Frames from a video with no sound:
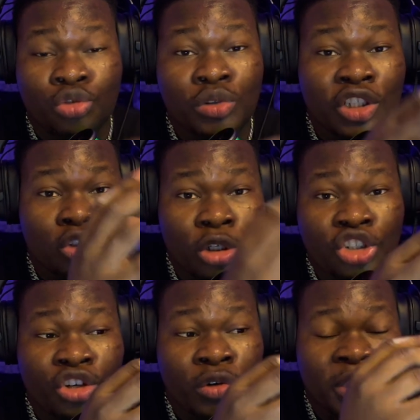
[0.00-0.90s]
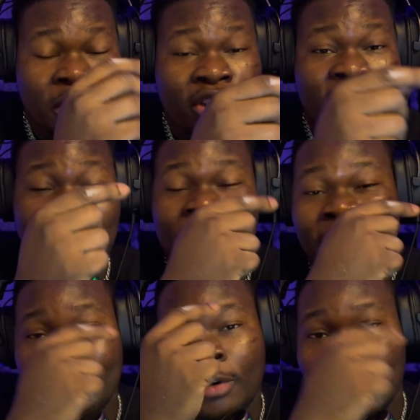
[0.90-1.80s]
with the touch screen, was because
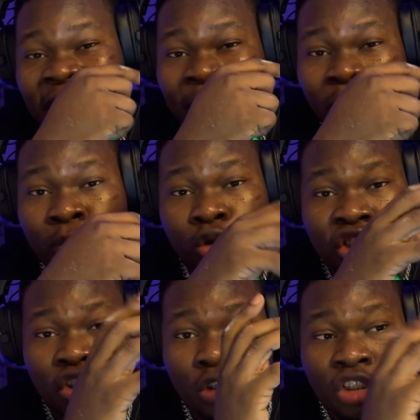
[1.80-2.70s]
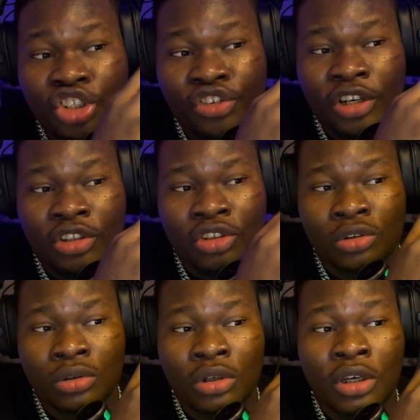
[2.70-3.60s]
my former laptop was a touch screen.
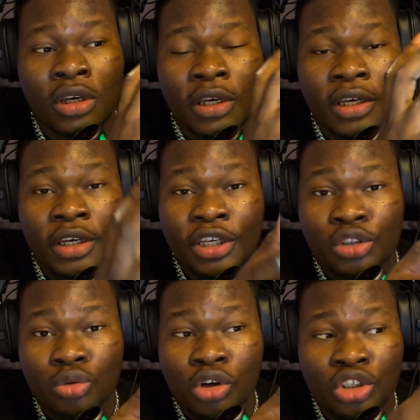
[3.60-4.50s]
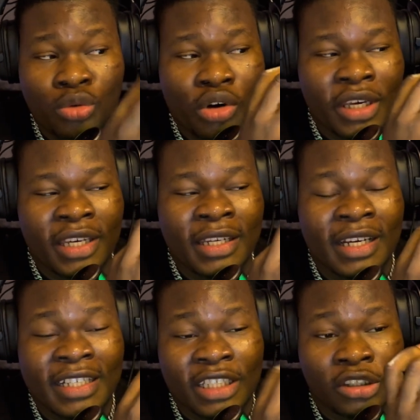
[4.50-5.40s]
So it was working
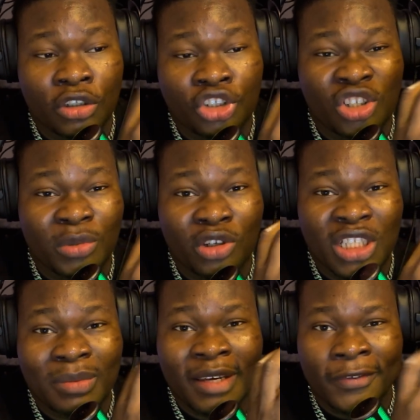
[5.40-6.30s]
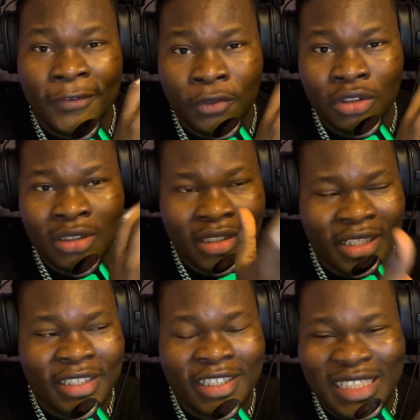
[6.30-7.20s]
as a touch screen because my phone,
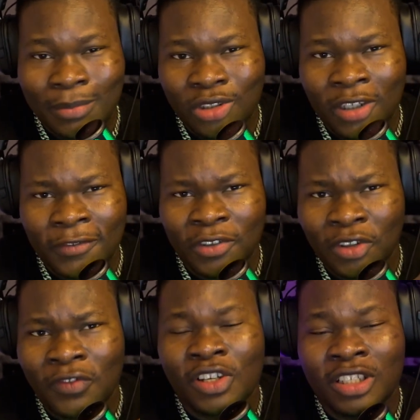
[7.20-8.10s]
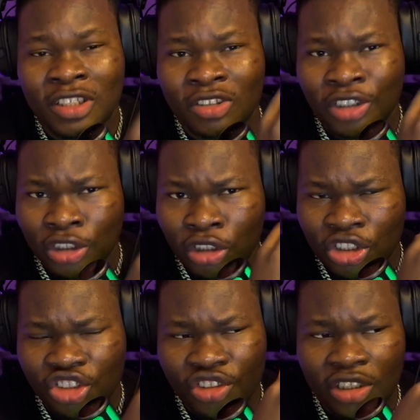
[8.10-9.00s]
this is a Samsung phone, obviously, so it's a
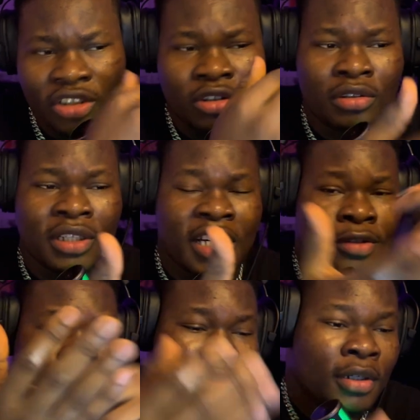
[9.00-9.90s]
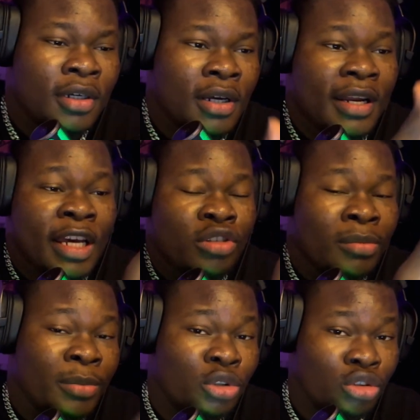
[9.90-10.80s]
touch screen. So that's all That's how
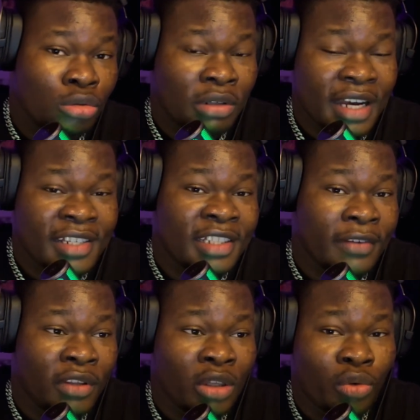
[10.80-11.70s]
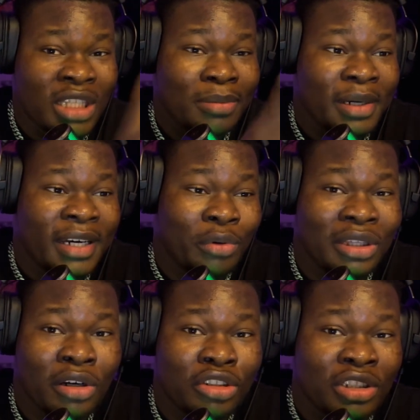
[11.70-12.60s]
I'm able to access everything with my
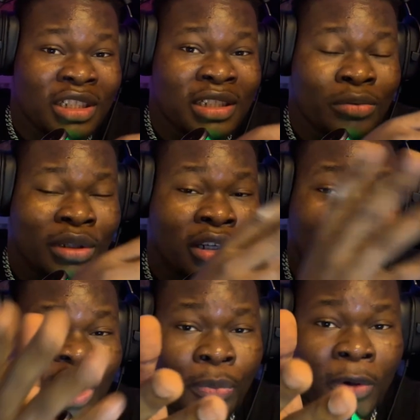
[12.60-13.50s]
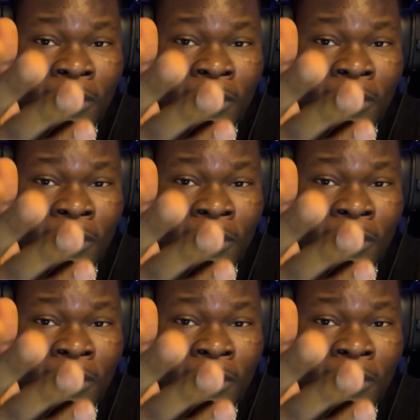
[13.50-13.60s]
without the help